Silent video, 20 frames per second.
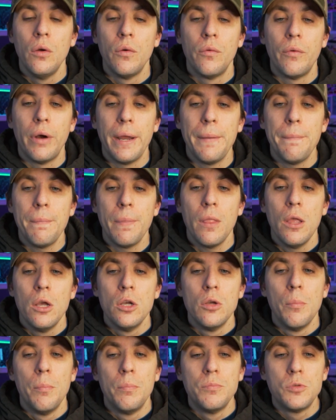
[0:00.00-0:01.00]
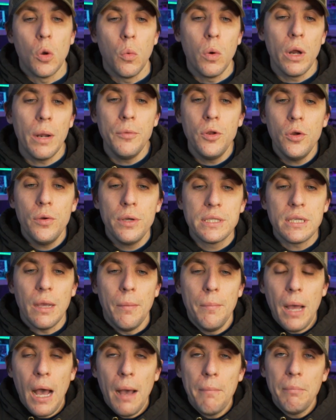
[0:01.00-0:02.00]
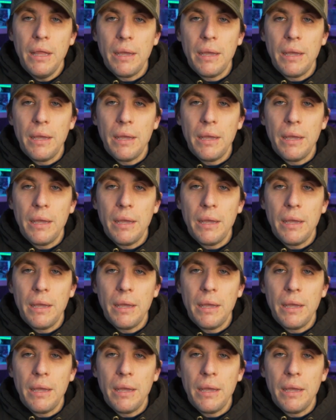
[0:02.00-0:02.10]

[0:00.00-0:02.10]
right? So what I'm doing is I'm